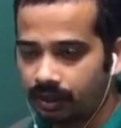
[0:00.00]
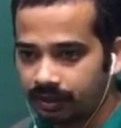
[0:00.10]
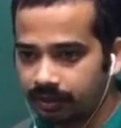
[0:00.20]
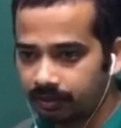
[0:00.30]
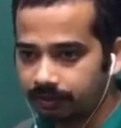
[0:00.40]

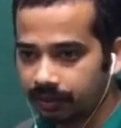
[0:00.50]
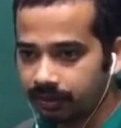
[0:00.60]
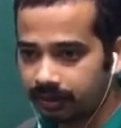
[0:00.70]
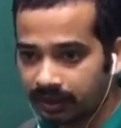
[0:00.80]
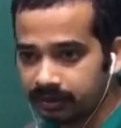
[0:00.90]
Are you getting my point?
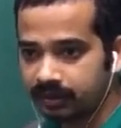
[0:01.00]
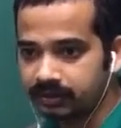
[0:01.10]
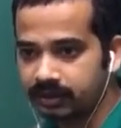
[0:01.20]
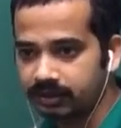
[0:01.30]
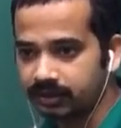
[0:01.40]
That is the
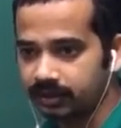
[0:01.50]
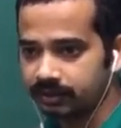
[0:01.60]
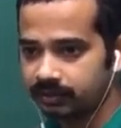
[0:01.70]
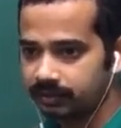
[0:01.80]
uncertainty.